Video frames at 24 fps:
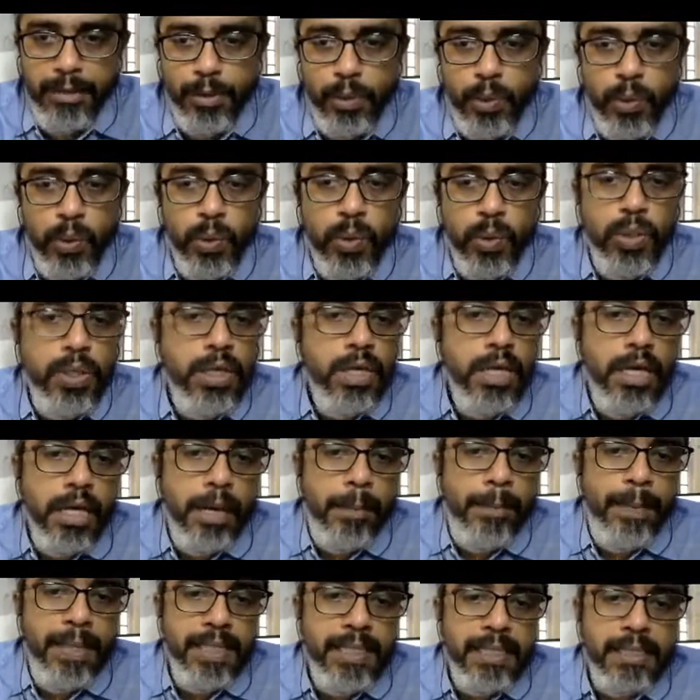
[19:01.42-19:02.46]
to
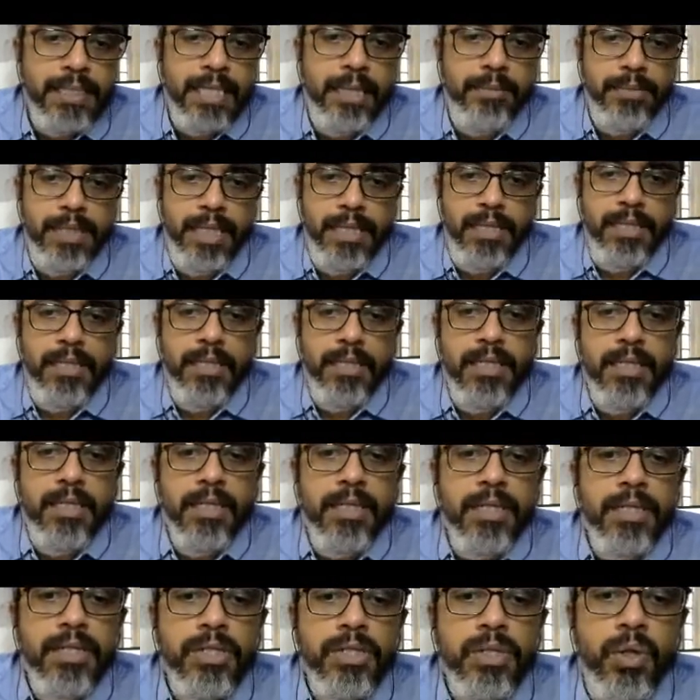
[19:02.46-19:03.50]
repeat the same thing.
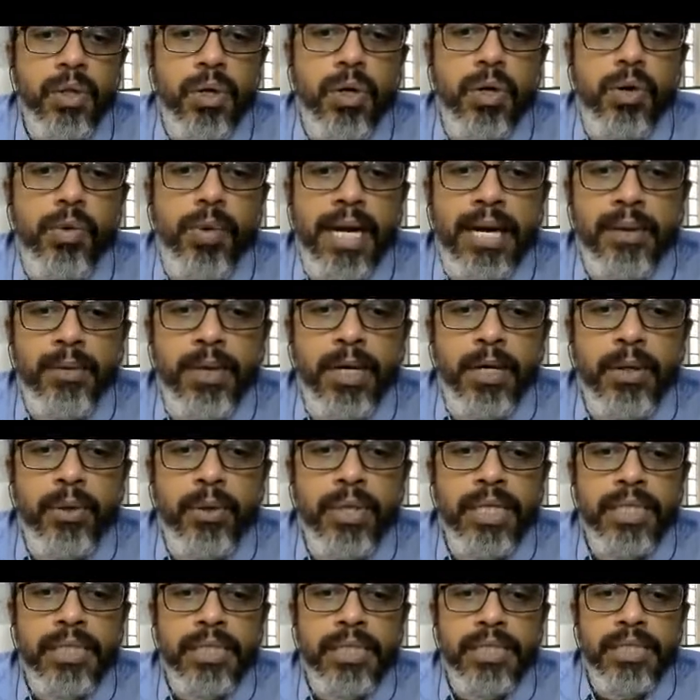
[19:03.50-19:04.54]
So what I will
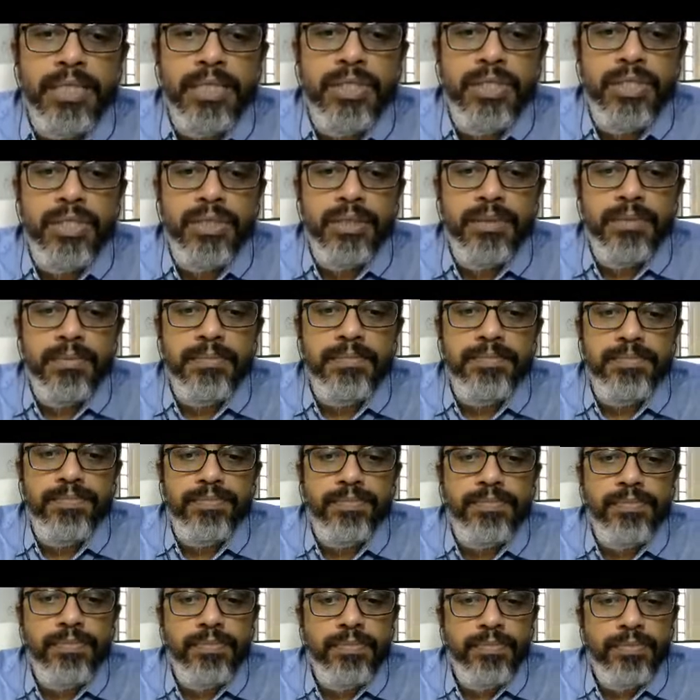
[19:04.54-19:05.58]
do is this.
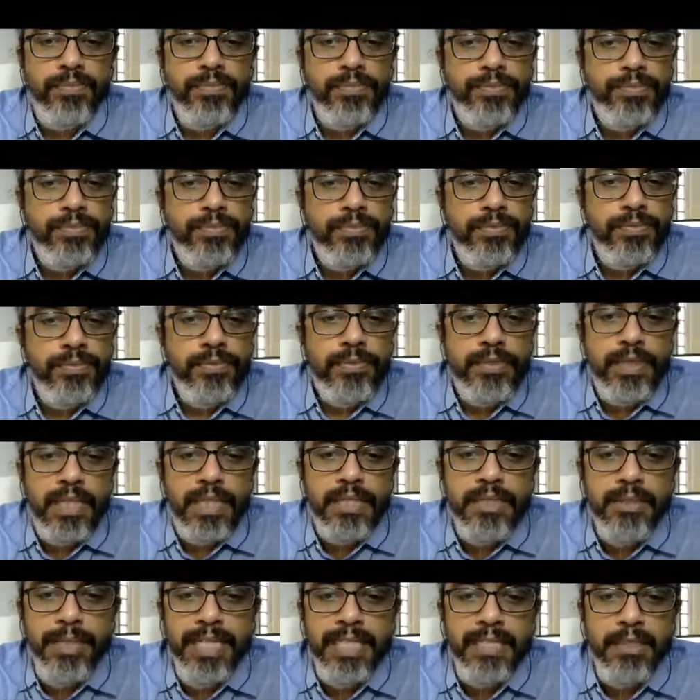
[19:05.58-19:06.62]

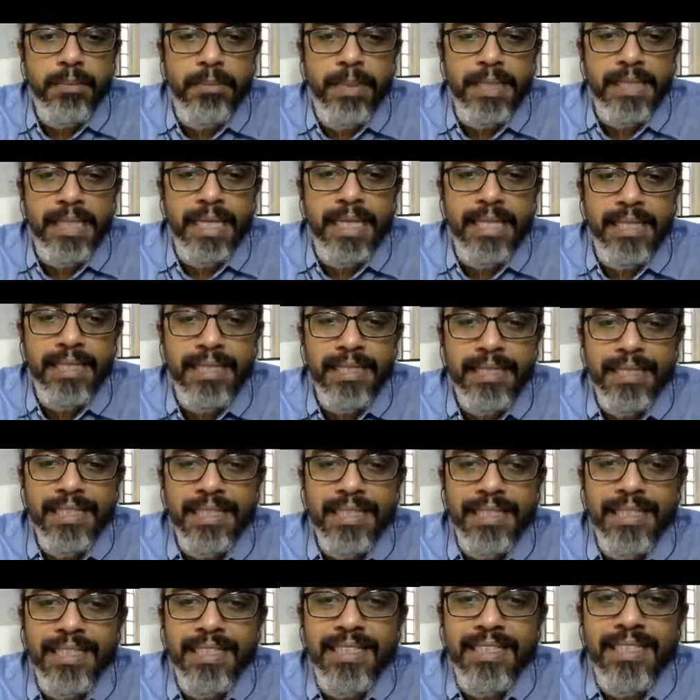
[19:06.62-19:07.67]
It's a very simple thing.
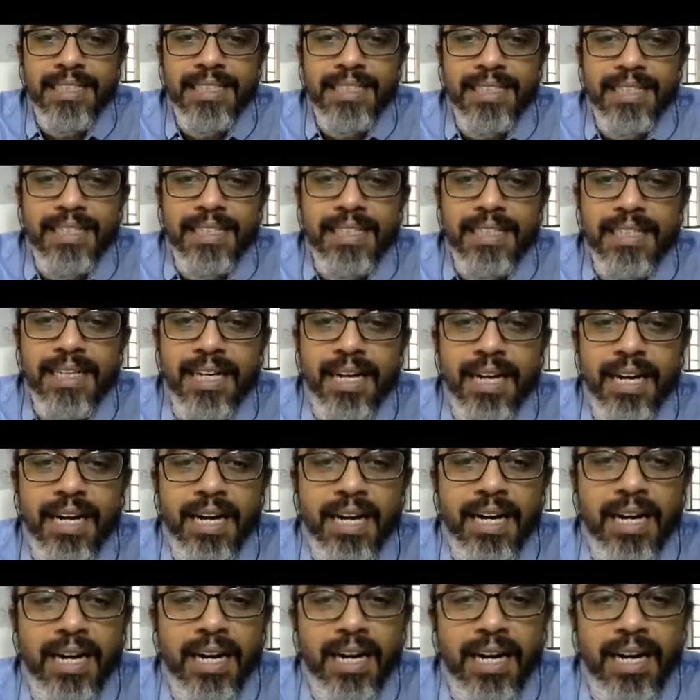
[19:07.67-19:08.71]

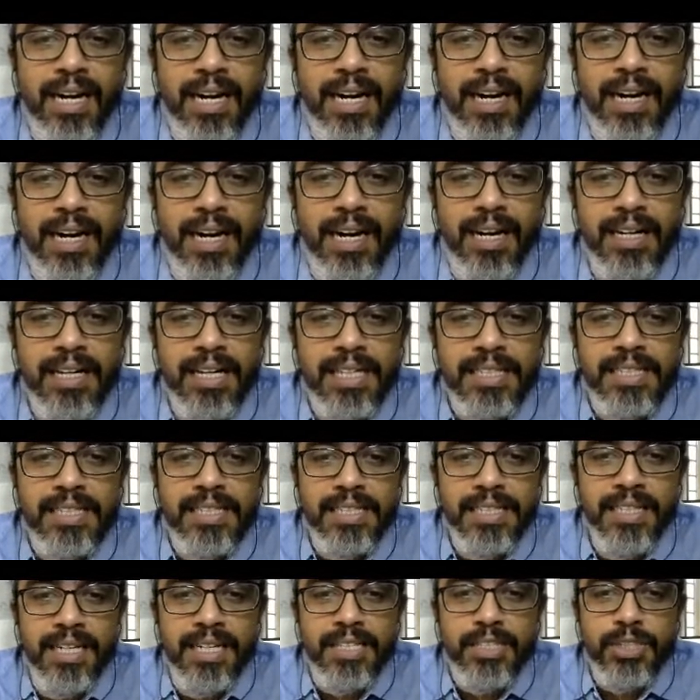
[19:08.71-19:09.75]
Let
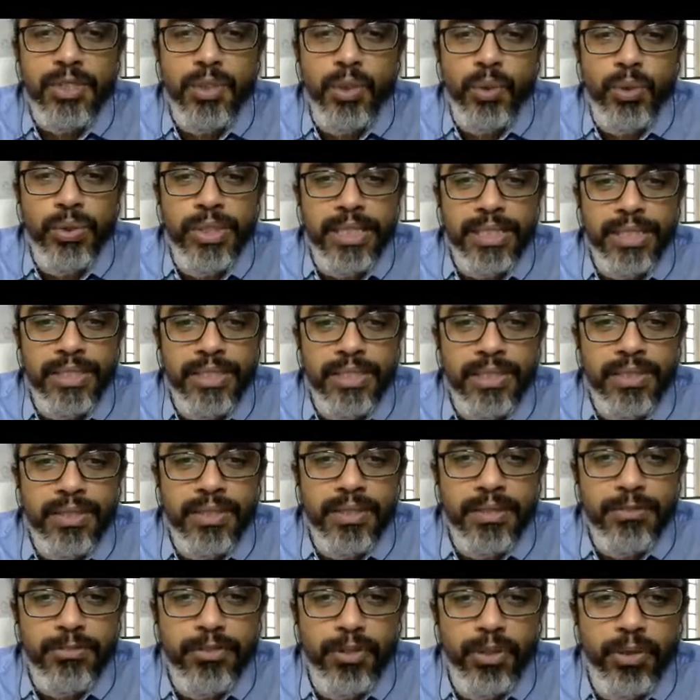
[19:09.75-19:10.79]
us do this
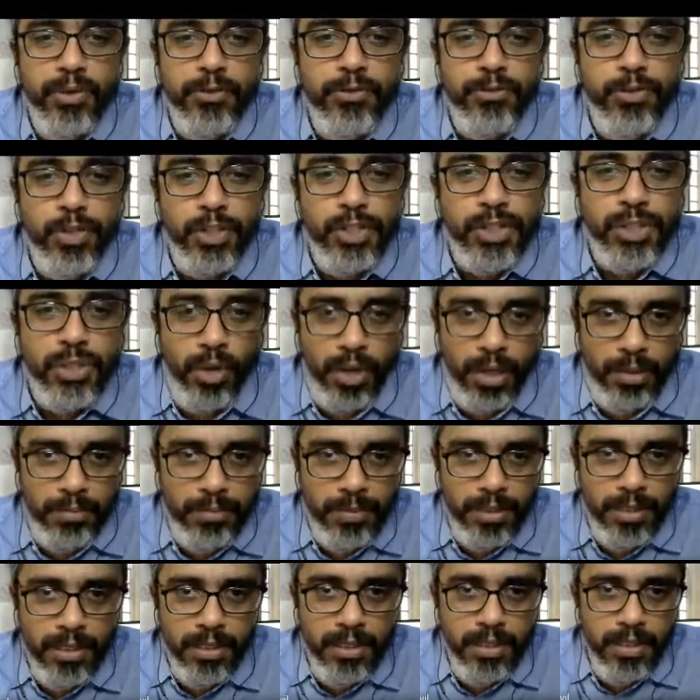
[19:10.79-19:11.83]
for first column.
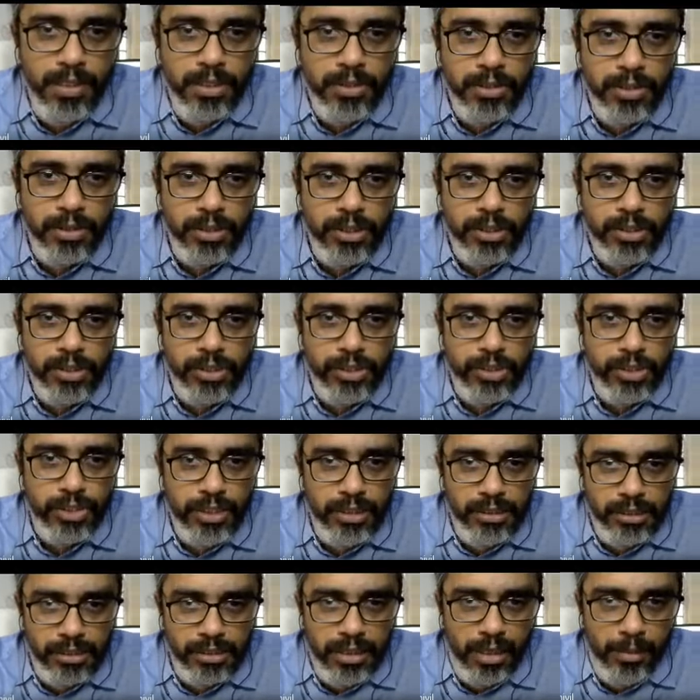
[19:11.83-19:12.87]
So this
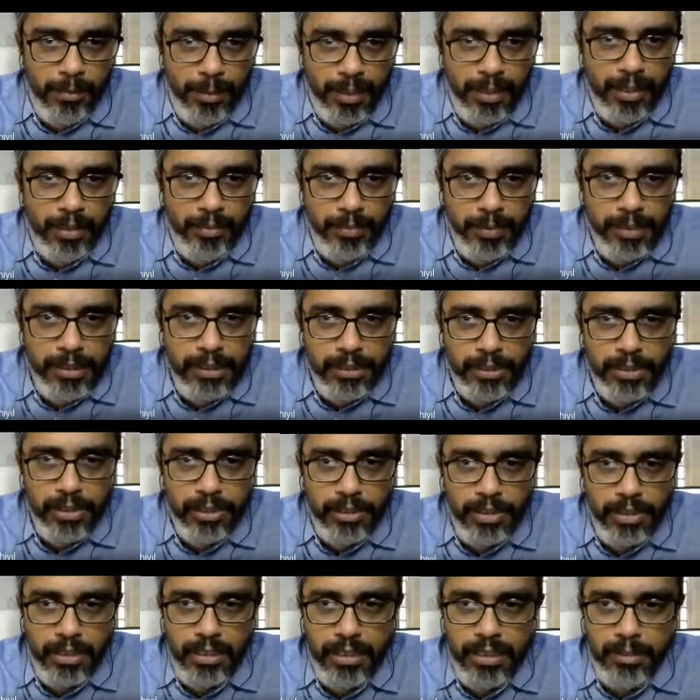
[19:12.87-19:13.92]
is
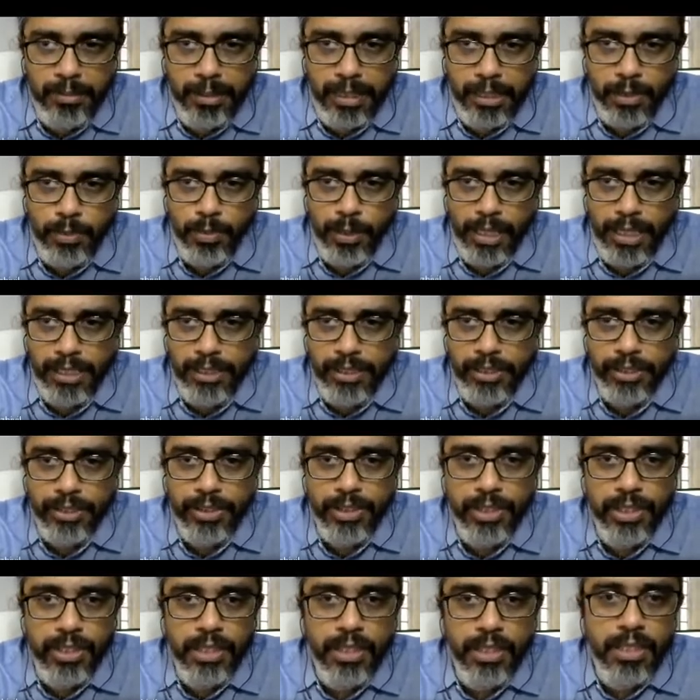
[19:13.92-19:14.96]
let me explain
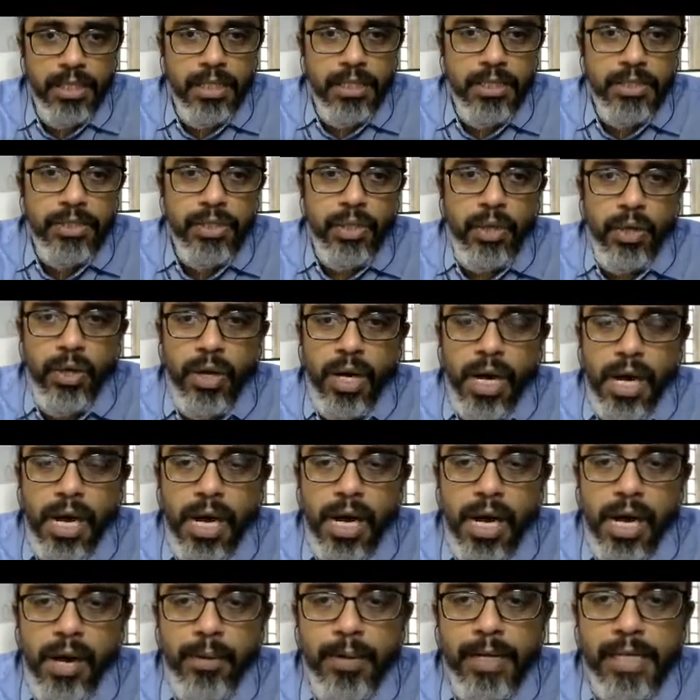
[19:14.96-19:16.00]
this. So
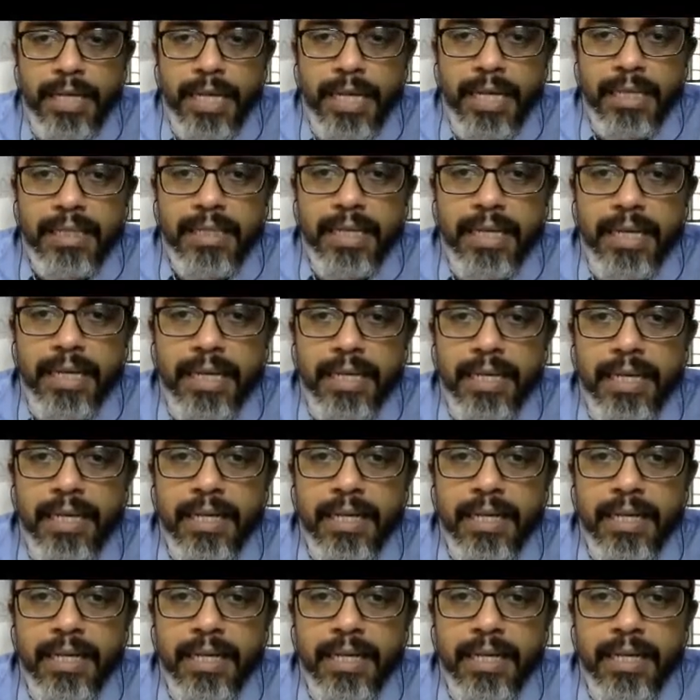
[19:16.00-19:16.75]
I will take the